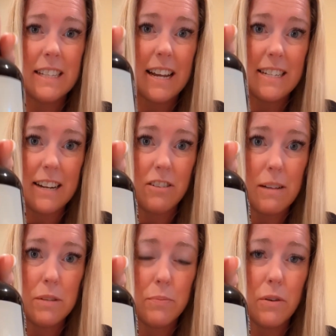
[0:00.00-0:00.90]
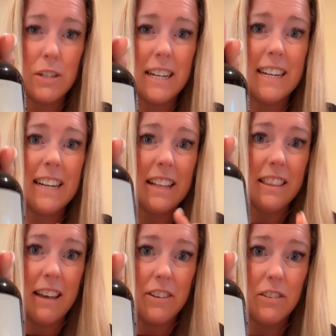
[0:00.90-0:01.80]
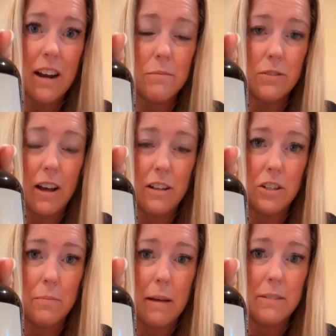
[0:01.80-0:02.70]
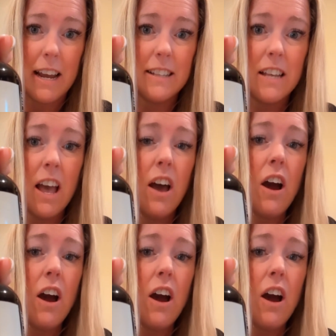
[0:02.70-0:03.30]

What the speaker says: It's got 10 grams of protein in it, 11 grams of collagen peptides.